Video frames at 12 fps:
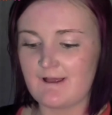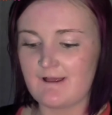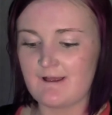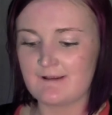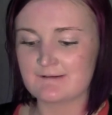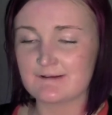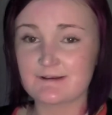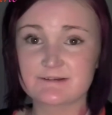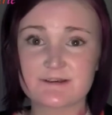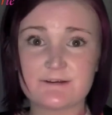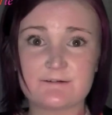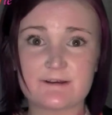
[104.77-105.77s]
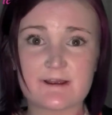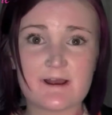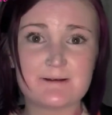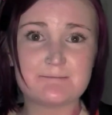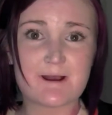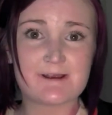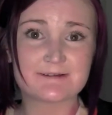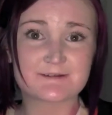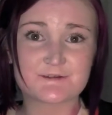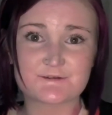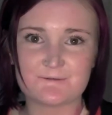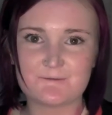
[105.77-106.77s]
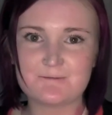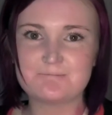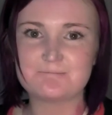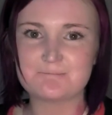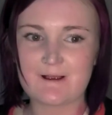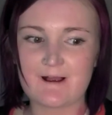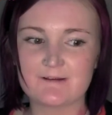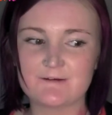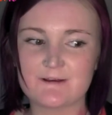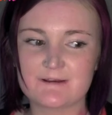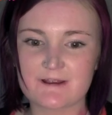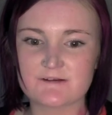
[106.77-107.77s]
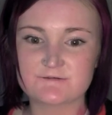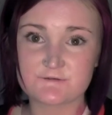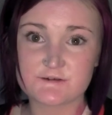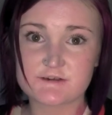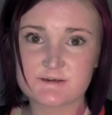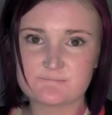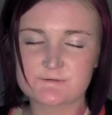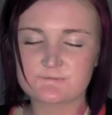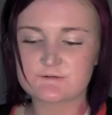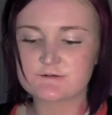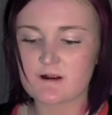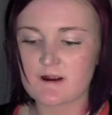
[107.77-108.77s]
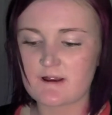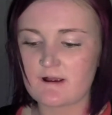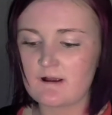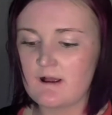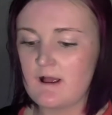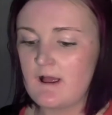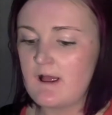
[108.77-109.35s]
And it is a UK-based store, but they do ship to Australia.